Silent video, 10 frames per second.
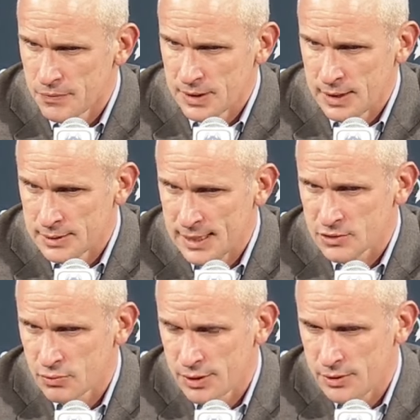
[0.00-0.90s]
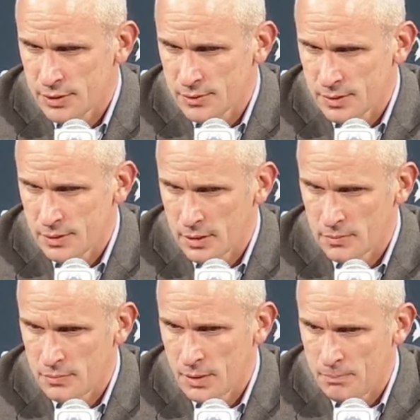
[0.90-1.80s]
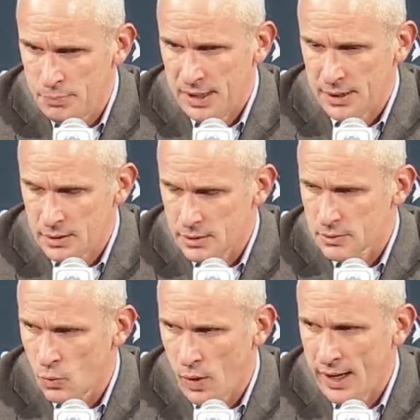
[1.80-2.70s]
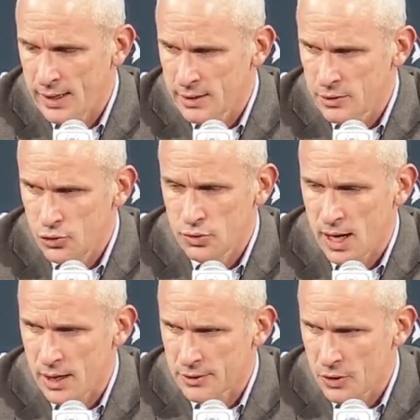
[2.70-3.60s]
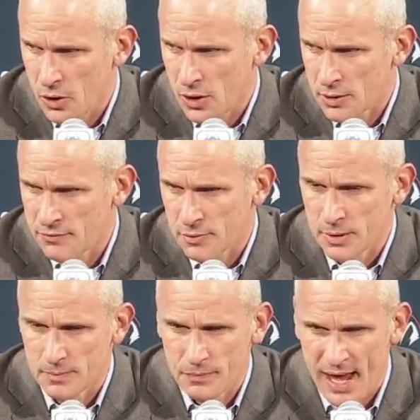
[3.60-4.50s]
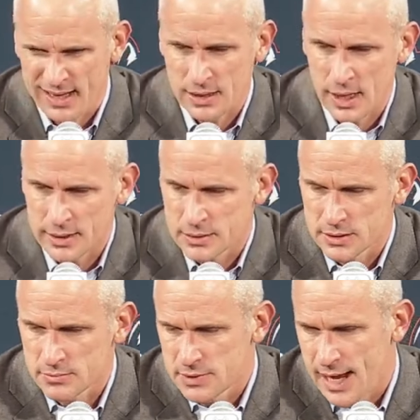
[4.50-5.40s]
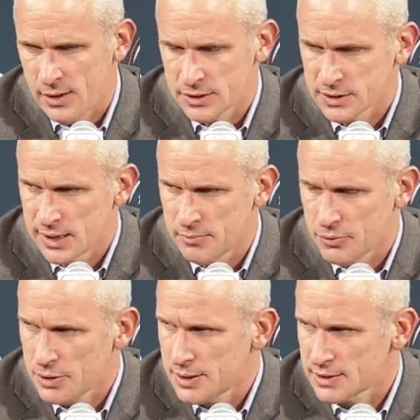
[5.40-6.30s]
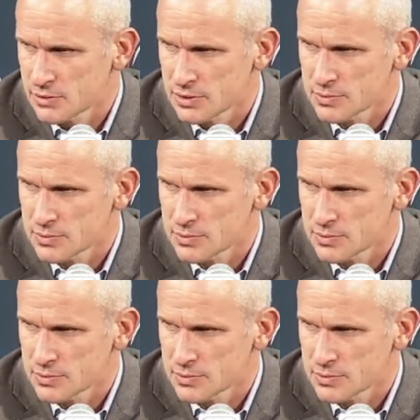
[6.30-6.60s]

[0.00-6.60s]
th- that's what a, a, a, big wing UConn guard from an athleticism talent standpoint. That's what it's